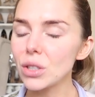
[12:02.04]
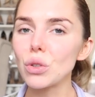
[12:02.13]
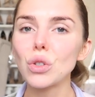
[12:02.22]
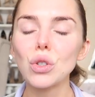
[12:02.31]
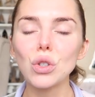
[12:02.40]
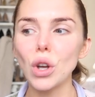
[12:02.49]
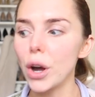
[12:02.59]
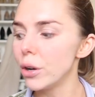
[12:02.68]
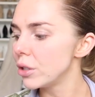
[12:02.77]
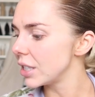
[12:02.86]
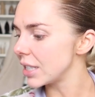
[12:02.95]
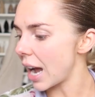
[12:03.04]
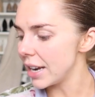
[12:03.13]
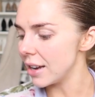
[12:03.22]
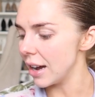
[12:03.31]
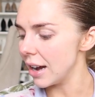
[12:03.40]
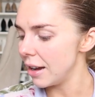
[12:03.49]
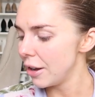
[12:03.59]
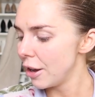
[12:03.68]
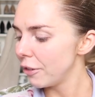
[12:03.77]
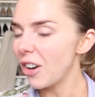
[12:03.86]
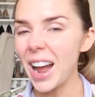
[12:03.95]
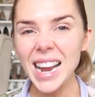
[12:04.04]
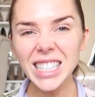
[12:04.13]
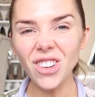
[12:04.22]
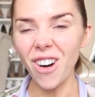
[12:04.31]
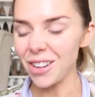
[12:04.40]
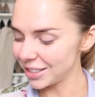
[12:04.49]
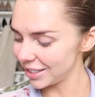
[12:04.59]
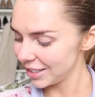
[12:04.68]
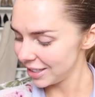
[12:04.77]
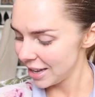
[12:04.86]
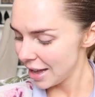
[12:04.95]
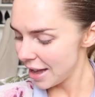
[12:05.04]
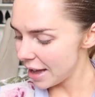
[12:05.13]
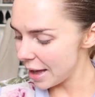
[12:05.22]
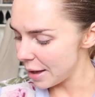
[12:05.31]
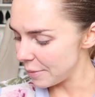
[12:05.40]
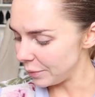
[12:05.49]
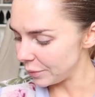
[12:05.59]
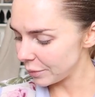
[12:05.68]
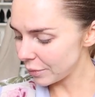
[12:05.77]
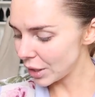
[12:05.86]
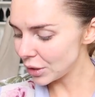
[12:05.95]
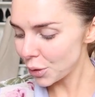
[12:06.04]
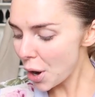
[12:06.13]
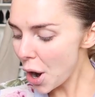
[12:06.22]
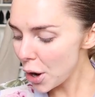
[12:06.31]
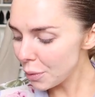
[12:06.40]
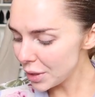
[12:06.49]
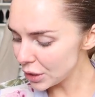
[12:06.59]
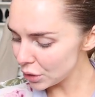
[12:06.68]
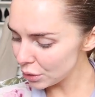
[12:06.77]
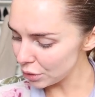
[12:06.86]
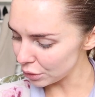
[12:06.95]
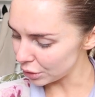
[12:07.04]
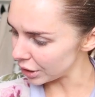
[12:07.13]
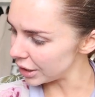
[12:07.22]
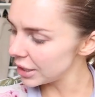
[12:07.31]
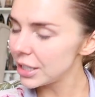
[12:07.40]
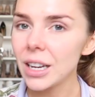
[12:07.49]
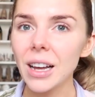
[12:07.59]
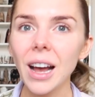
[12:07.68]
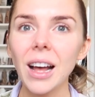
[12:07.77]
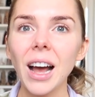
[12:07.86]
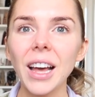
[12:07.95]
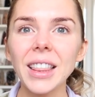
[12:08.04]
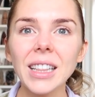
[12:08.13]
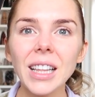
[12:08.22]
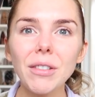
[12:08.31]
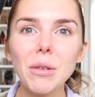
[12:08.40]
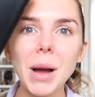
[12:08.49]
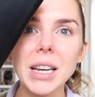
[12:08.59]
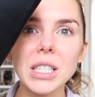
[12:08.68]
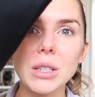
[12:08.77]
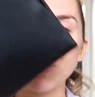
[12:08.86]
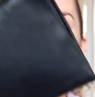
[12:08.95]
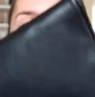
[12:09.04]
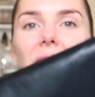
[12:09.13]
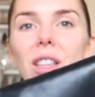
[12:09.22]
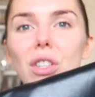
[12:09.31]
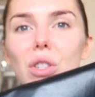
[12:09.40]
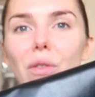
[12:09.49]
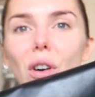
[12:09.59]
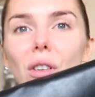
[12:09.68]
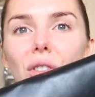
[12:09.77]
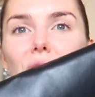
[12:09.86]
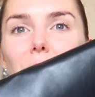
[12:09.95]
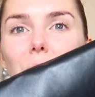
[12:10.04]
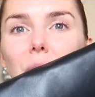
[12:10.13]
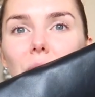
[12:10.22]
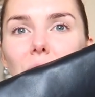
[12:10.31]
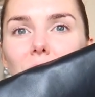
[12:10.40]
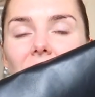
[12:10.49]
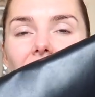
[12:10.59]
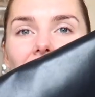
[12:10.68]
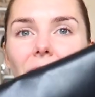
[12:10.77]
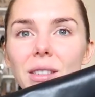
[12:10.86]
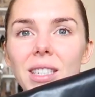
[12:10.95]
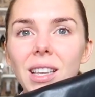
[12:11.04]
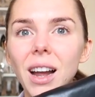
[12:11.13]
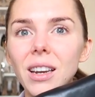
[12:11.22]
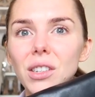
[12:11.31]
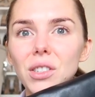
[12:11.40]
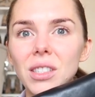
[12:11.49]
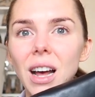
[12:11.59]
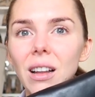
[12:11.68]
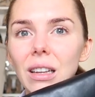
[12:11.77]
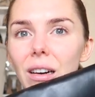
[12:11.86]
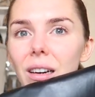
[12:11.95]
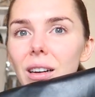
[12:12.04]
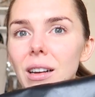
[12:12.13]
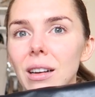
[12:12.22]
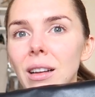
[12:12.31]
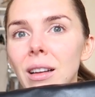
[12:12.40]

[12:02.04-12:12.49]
these look so designer for ASOS. So I hope they do look good. I think they reminded me of like the Givenchy boots. Like how designer does that look?